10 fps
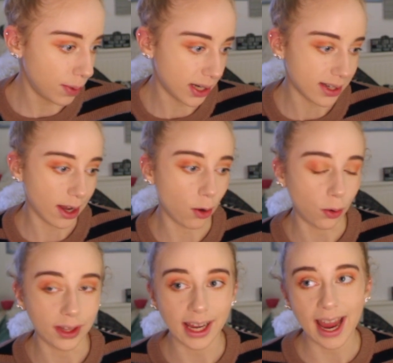because I
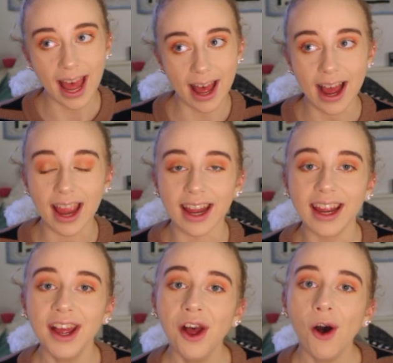only
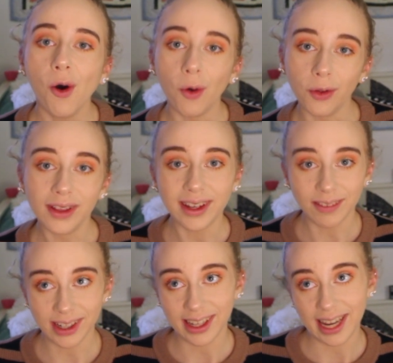
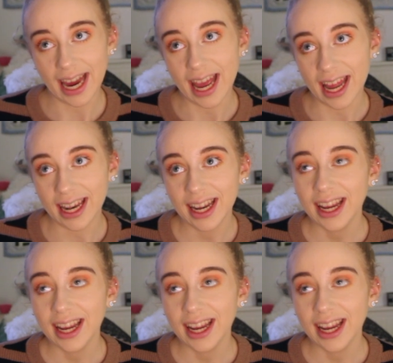really get